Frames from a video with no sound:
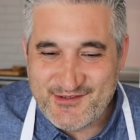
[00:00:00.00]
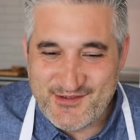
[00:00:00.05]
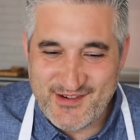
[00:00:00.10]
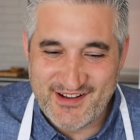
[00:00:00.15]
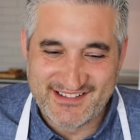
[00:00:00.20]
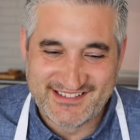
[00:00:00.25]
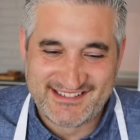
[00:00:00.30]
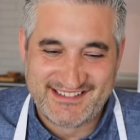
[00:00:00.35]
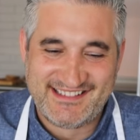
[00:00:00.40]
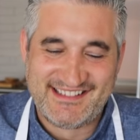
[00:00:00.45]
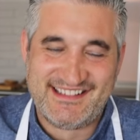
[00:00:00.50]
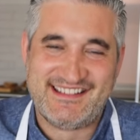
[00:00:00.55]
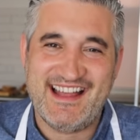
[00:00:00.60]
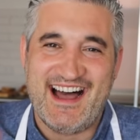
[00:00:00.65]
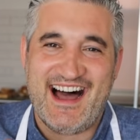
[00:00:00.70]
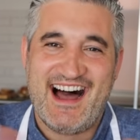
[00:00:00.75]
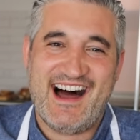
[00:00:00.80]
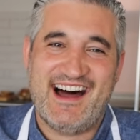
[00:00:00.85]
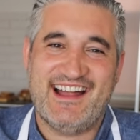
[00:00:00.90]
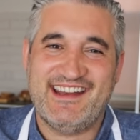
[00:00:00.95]
Well
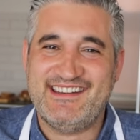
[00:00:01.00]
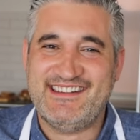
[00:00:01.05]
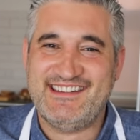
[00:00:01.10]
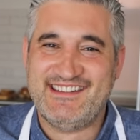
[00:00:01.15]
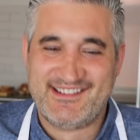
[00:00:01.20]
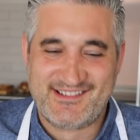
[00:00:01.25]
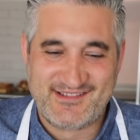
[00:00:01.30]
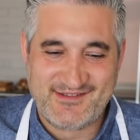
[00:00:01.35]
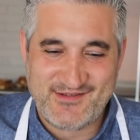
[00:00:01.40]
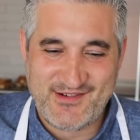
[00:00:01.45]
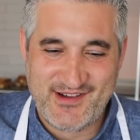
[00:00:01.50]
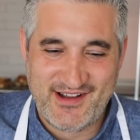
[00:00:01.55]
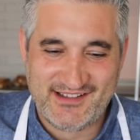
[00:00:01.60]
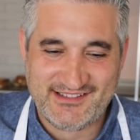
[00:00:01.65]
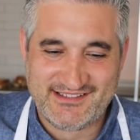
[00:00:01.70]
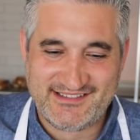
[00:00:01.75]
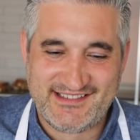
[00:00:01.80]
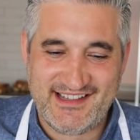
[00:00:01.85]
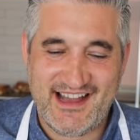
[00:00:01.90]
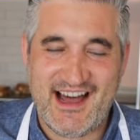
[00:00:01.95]
done.
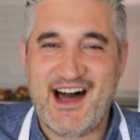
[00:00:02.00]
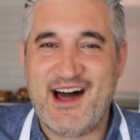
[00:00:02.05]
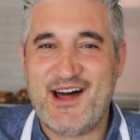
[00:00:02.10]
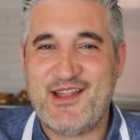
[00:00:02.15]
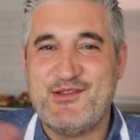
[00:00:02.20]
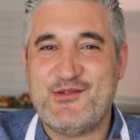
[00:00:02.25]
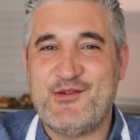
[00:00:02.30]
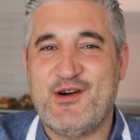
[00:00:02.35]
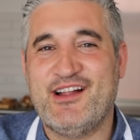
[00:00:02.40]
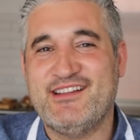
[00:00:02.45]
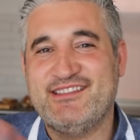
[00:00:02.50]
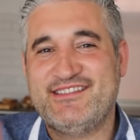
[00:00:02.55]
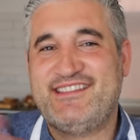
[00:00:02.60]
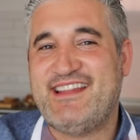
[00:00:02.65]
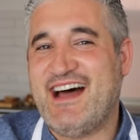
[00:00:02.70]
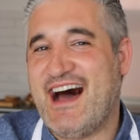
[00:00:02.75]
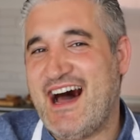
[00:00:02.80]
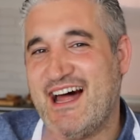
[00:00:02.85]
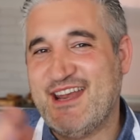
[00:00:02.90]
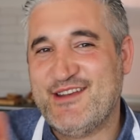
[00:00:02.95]
Well done. Well
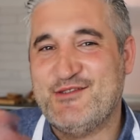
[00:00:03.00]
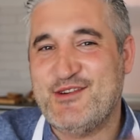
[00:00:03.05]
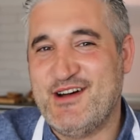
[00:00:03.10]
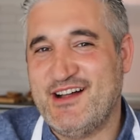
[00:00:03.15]
done.